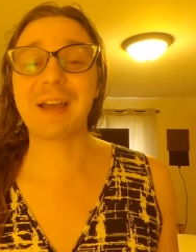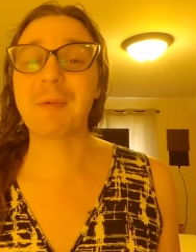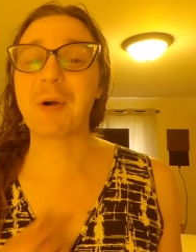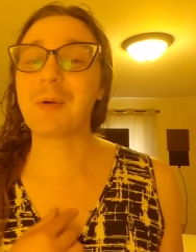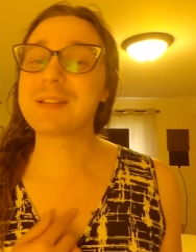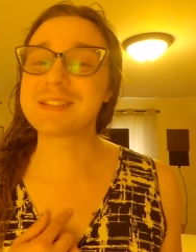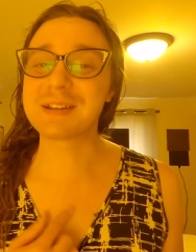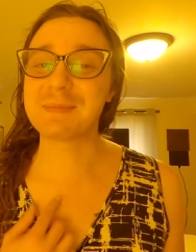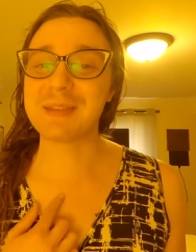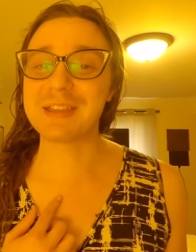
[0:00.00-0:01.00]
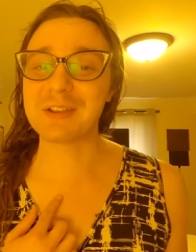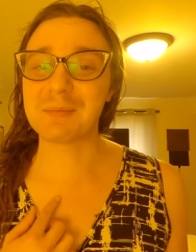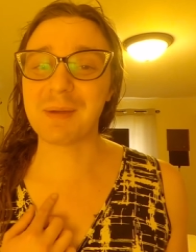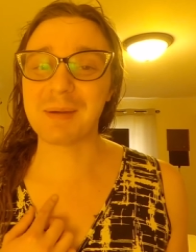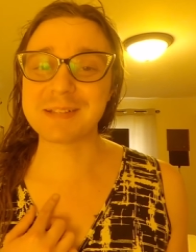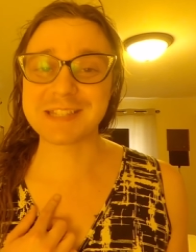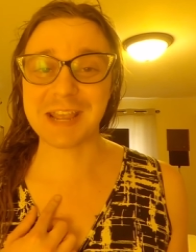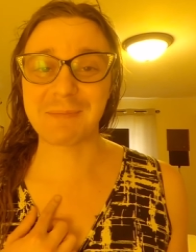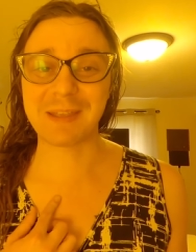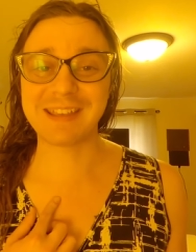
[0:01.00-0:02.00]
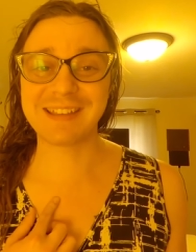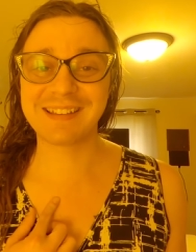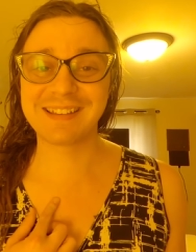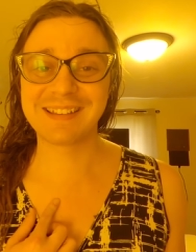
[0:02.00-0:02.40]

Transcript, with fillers: I'm always going to be your Mama Sammi.